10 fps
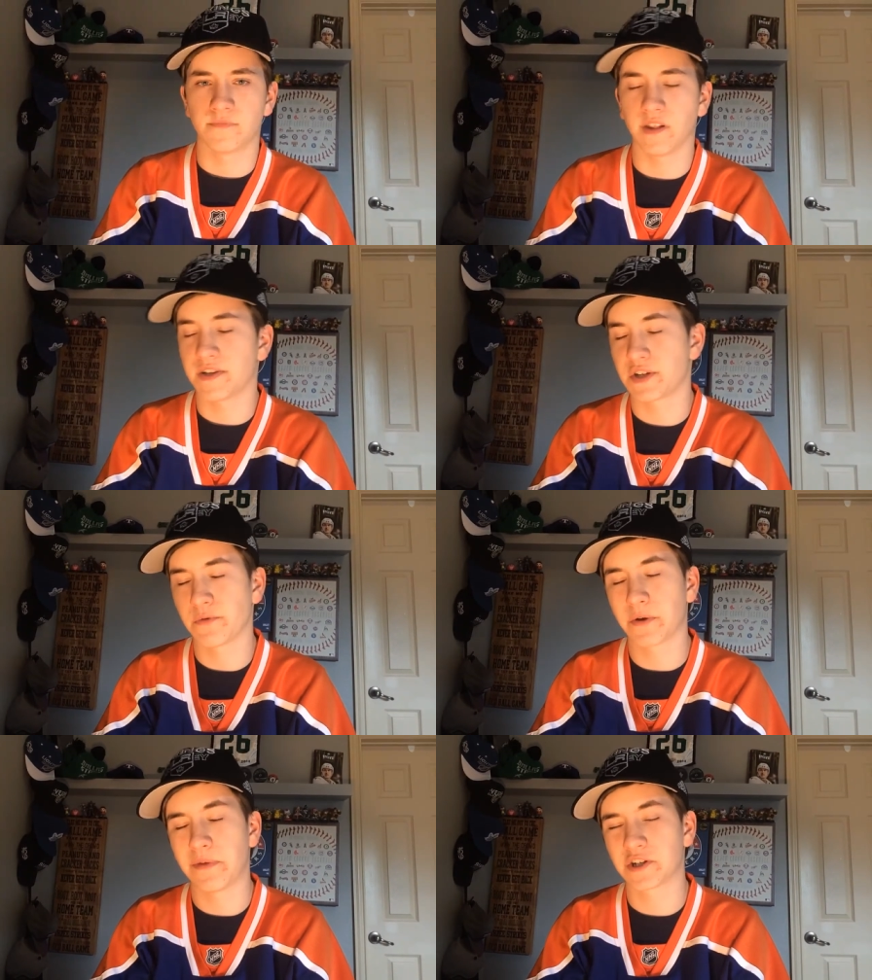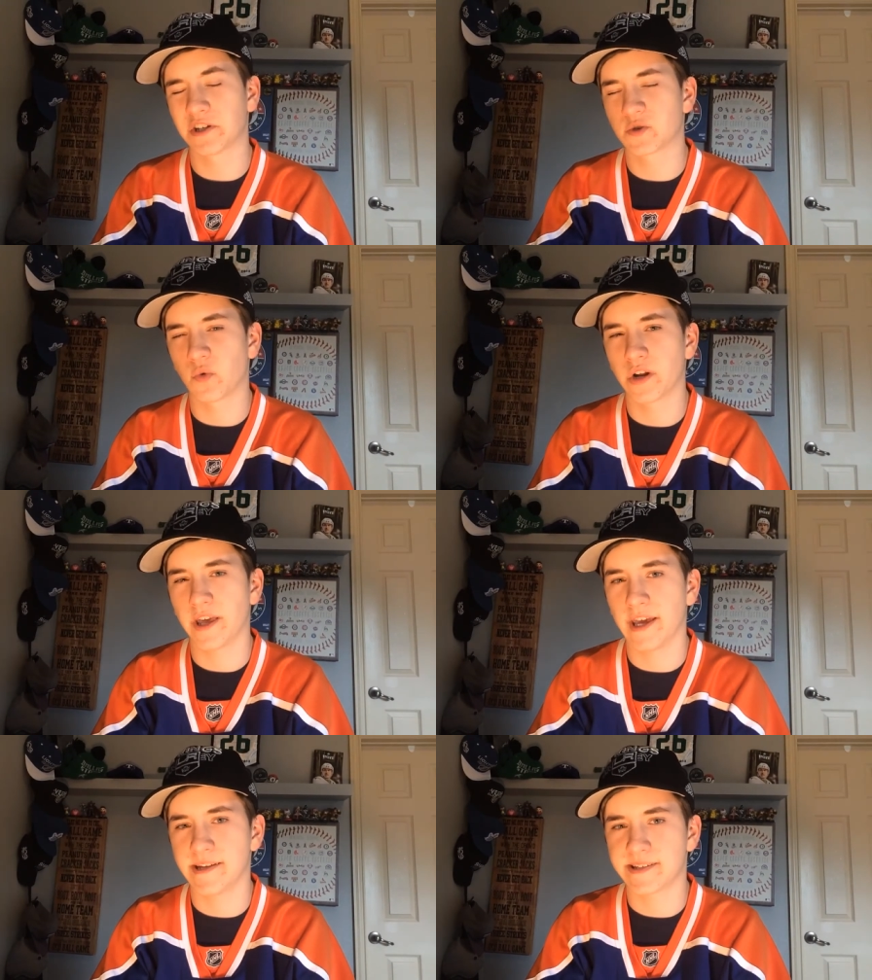The last year I'm going to mention is
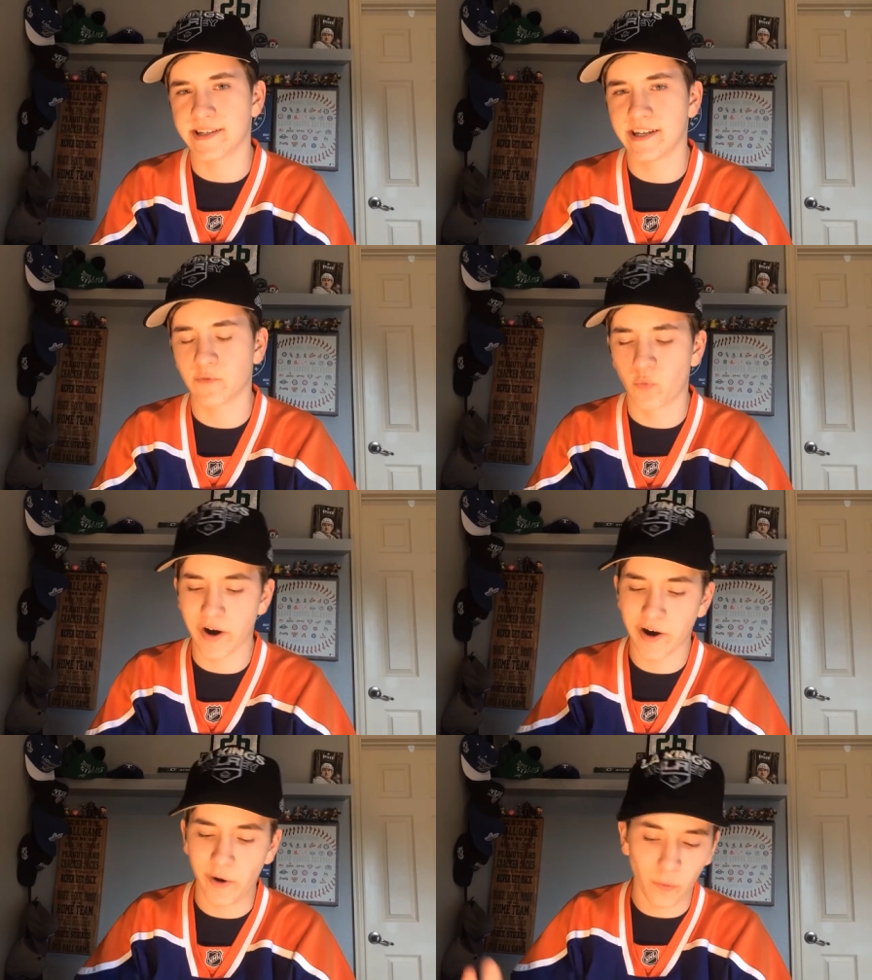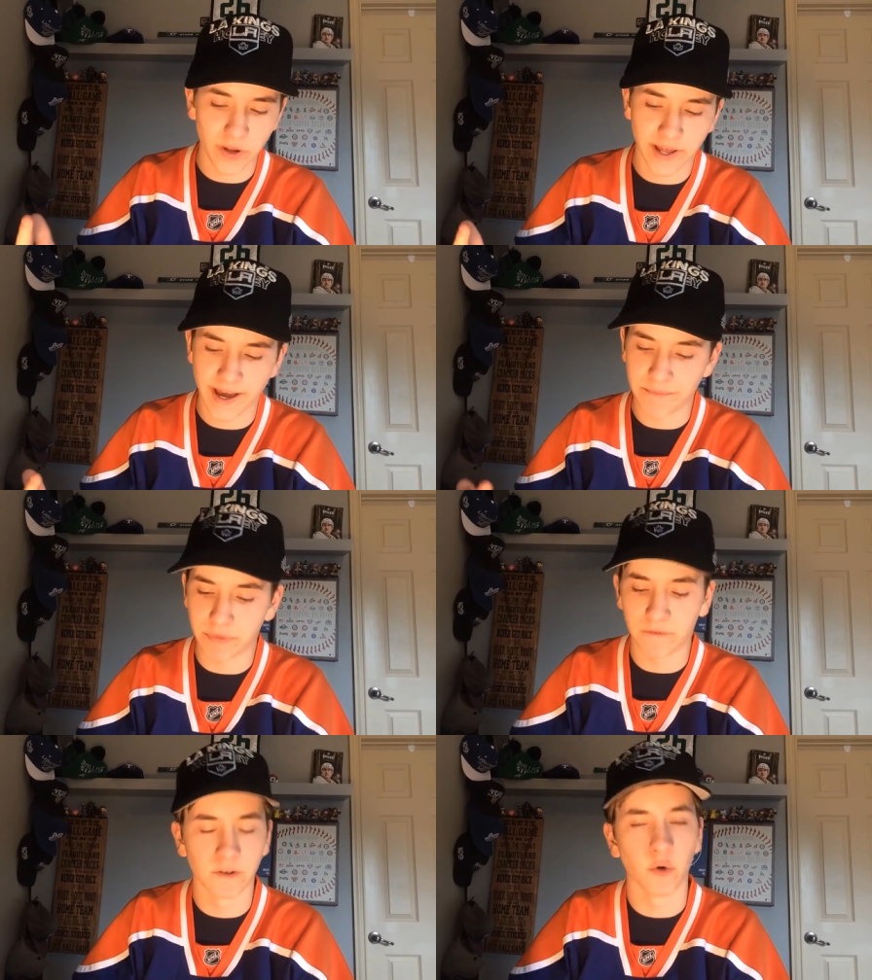2018, where we had
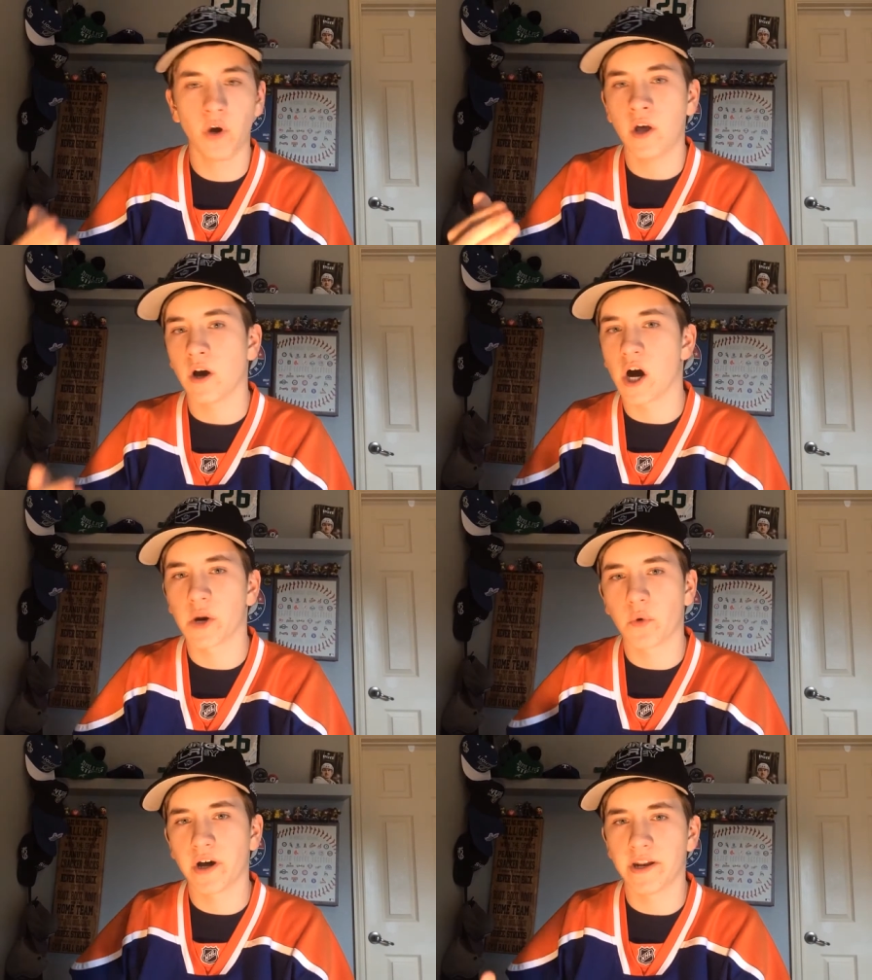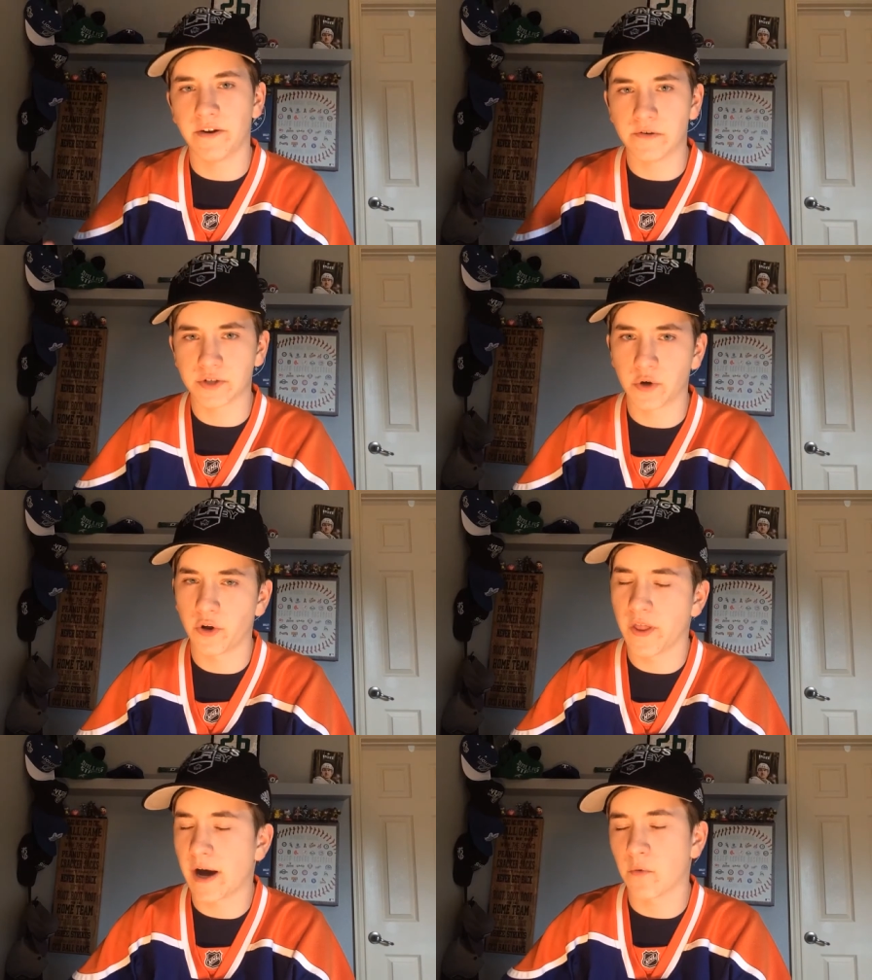Buffalo, Ottawa, and
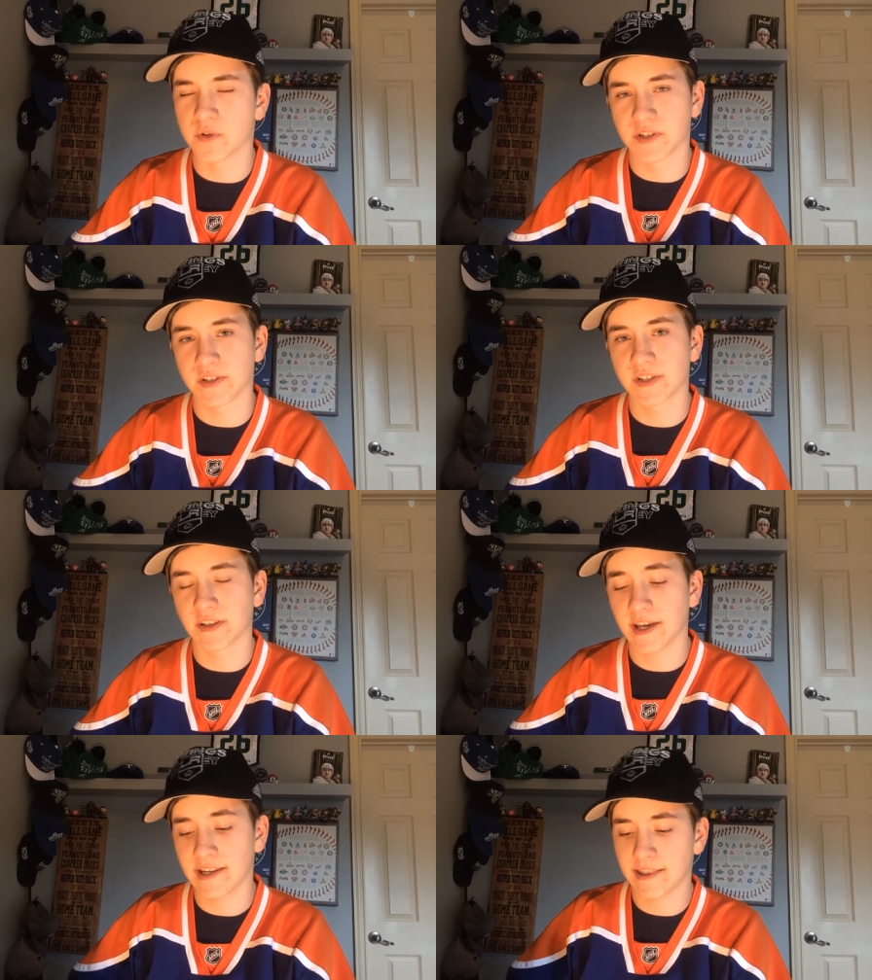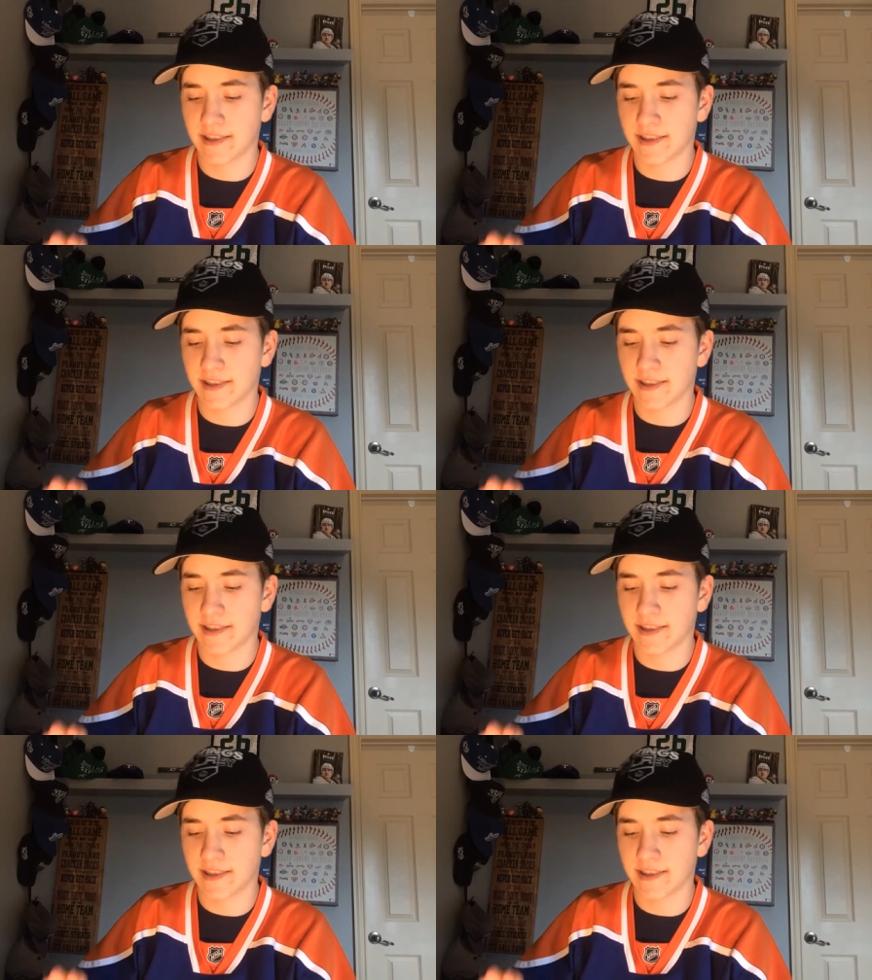Arizona. That was the slate.